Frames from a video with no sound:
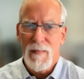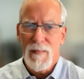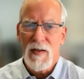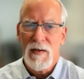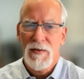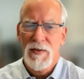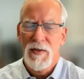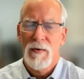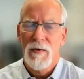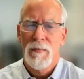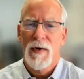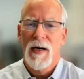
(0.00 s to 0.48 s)

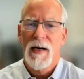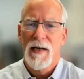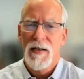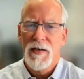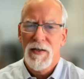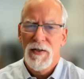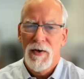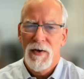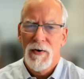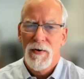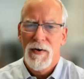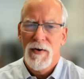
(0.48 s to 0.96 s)
So
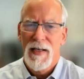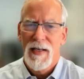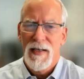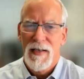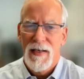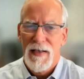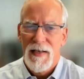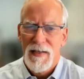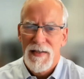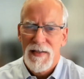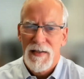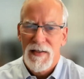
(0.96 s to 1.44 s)

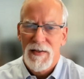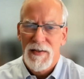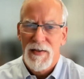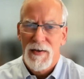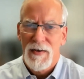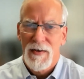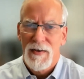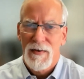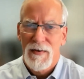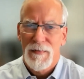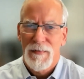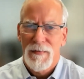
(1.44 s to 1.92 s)
myotonia is the
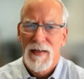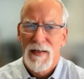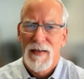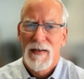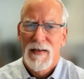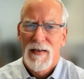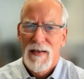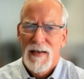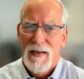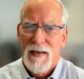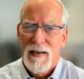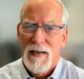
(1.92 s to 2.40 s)
term
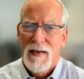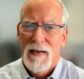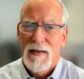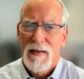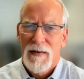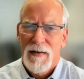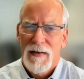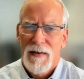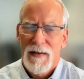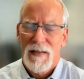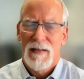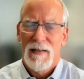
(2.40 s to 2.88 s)

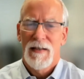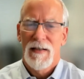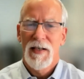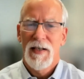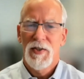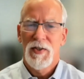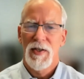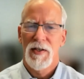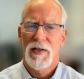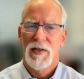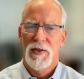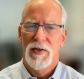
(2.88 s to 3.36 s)

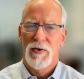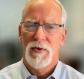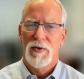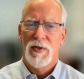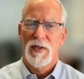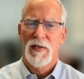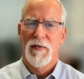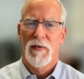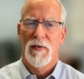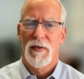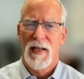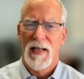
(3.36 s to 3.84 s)
clinicians
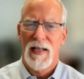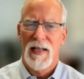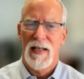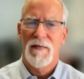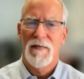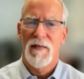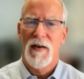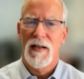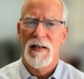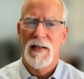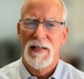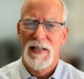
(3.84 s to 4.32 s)
use for the
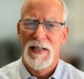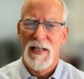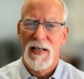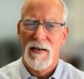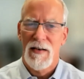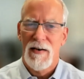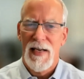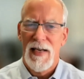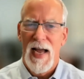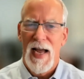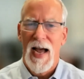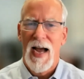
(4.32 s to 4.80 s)

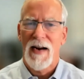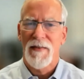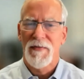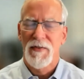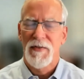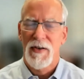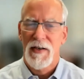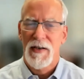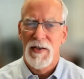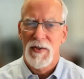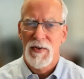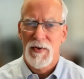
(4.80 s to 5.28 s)
involuntary
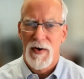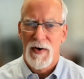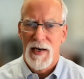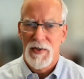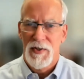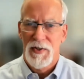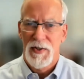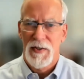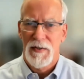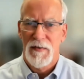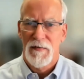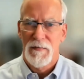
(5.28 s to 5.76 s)
after
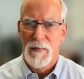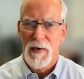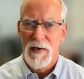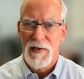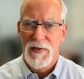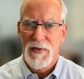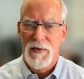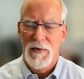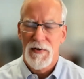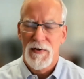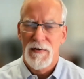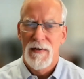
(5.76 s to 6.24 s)
contraction of
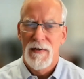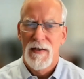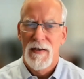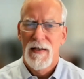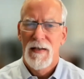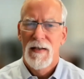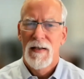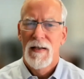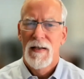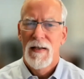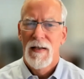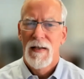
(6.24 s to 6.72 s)
muscle
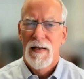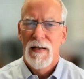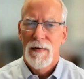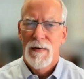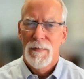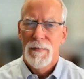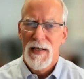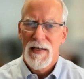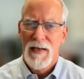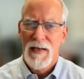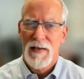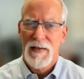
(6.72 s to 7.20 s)

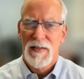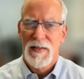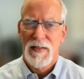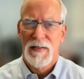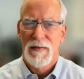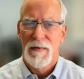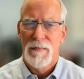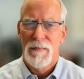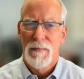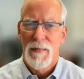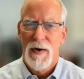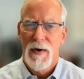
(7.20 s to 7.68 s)

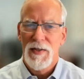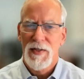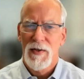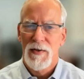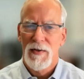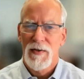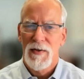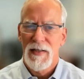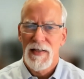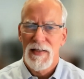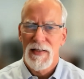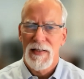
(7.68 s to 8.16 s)
because
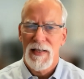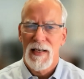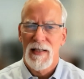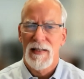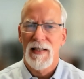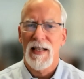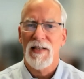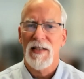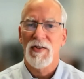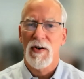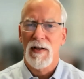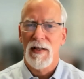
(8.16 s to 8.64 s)
muscle is
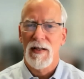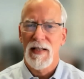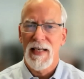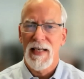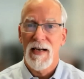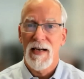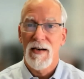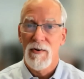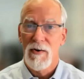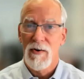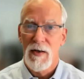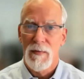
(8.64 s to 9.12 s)
electrically
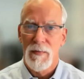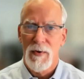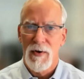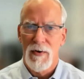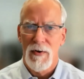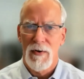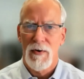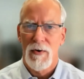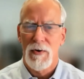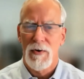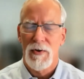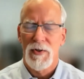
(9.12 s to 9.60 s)

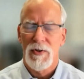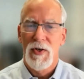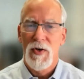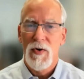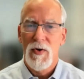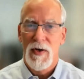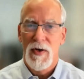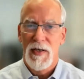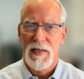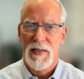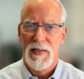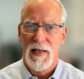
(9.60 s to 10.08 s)
irritable or
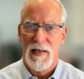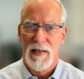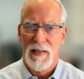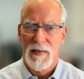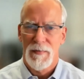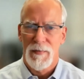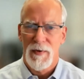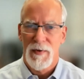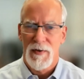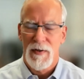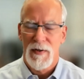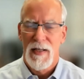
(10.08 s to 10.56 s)
too
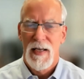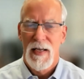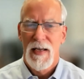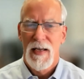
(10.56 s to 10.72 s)
excitable.